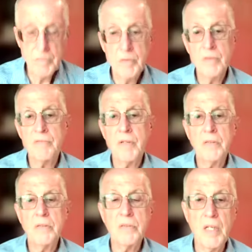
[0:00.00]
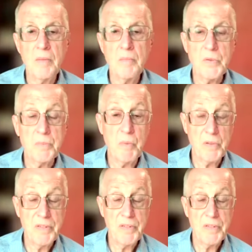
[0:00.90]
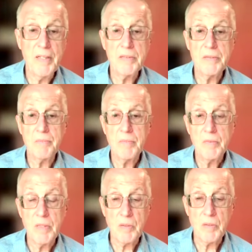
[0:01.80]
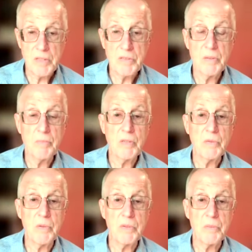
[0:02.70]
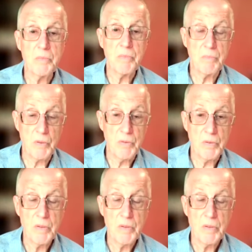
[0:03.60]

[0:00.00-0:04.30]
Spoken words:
defendant's name was Martinez. They arrested him. They charged him with murder.